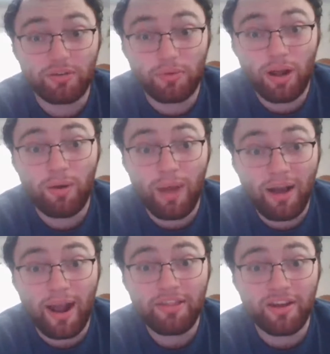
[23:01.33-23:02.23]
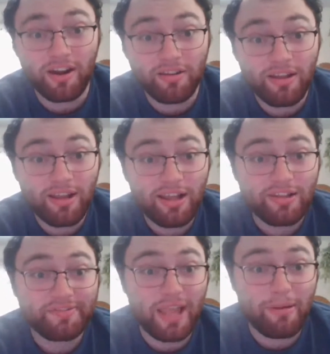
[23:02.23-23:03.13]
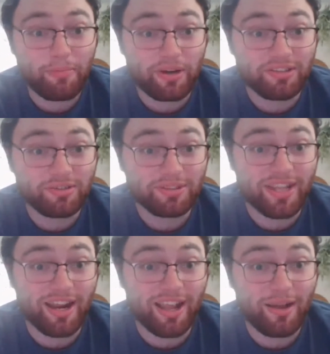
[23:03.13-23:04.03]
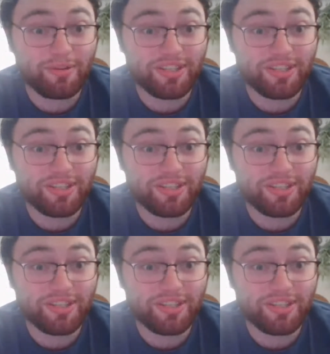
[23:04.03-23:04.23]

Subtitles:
on Raw. Wow, I thought Damian Priest was gonna